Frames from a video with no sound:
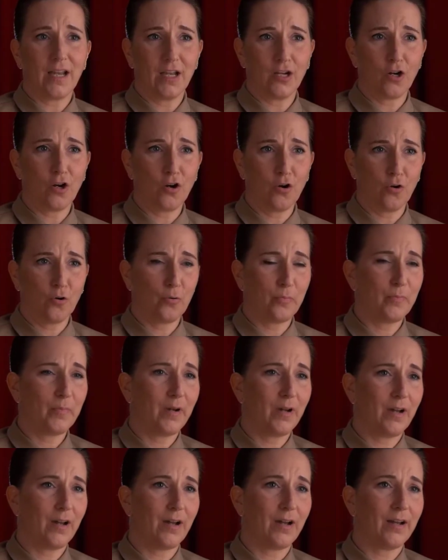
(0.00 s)
at
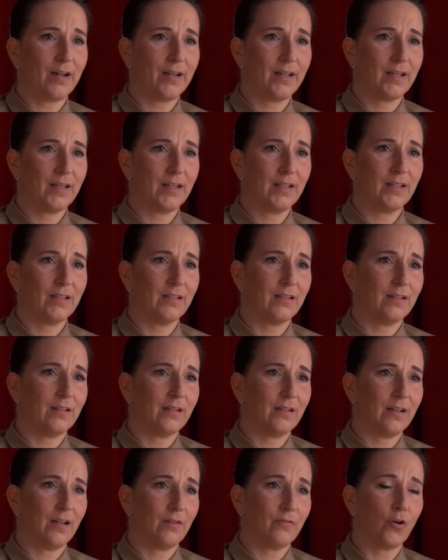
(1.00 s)
home,
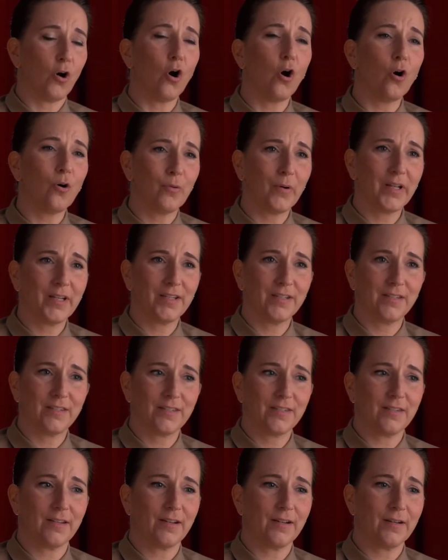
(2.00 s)
I have
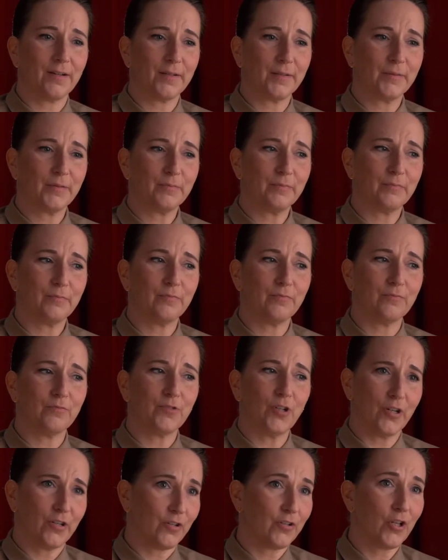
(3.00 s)
always
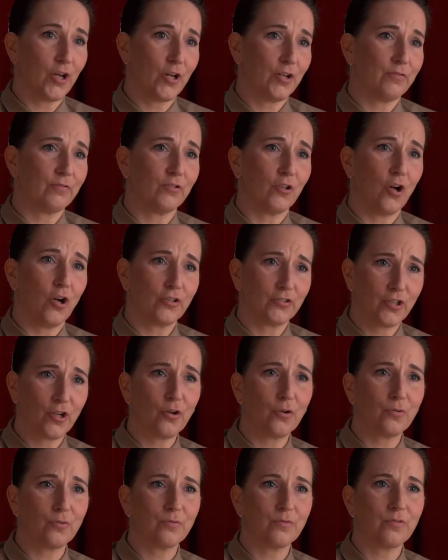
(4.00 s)
done a lot of long
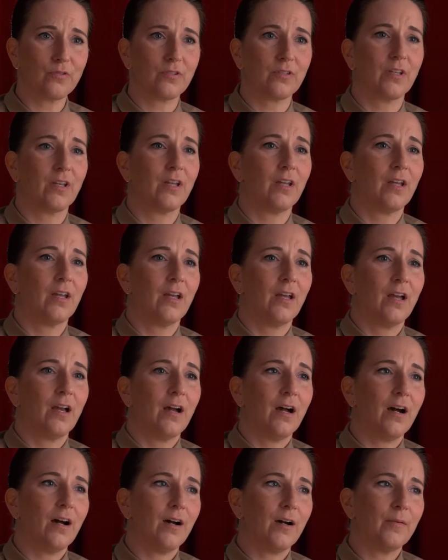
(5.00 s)
tones,
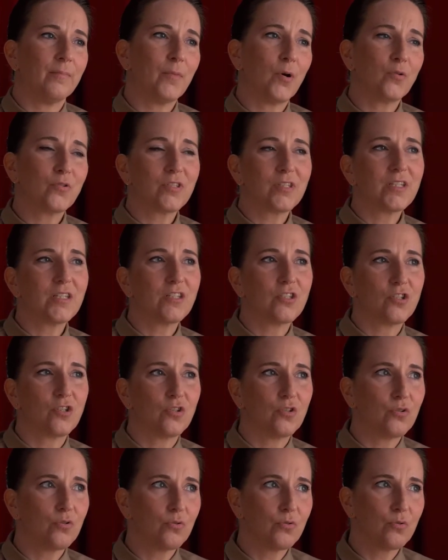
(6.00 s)
mostly
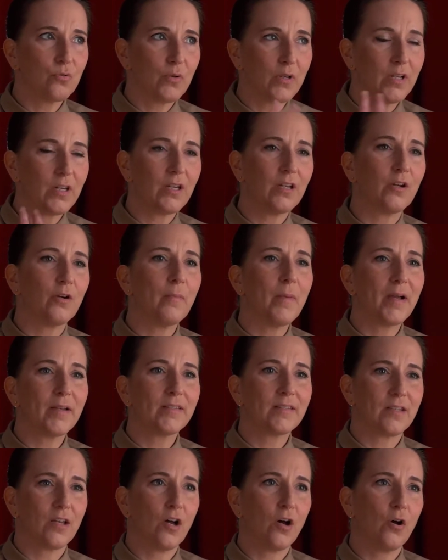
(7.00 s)
to hear
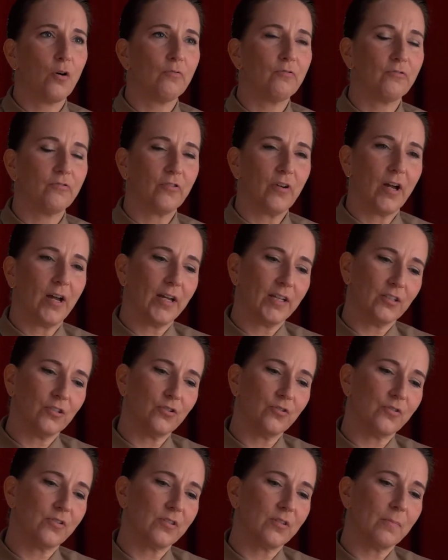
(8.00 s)
myself. I
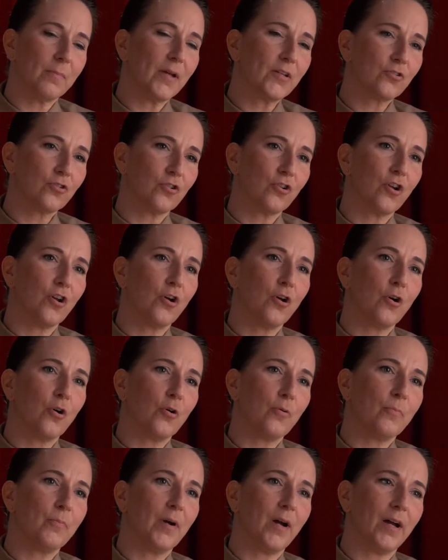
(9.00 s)
use the
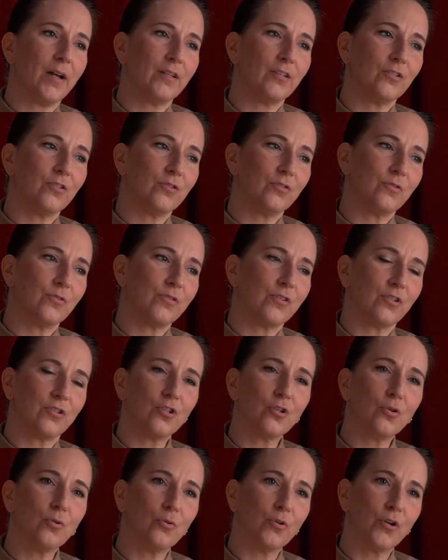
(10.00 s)
metronome, I use a
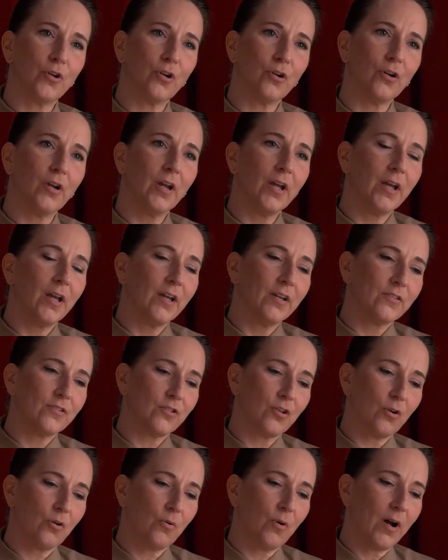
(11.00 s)
tuner,
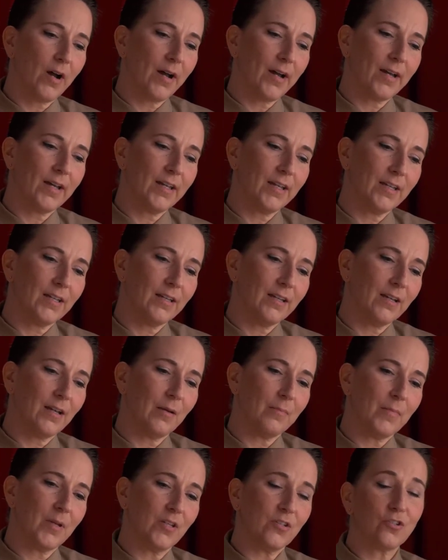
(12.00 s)
so I
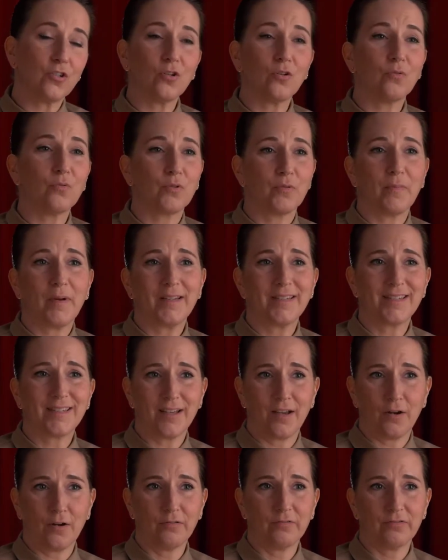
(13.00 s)
am in tune with
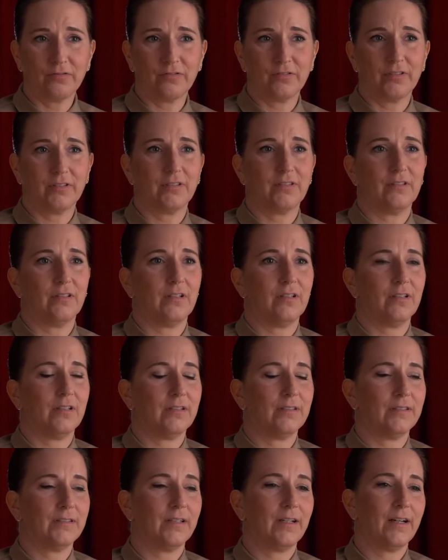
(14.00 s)
myself.
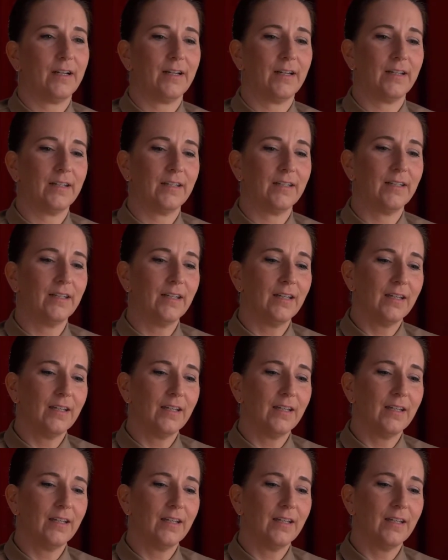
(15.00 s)
I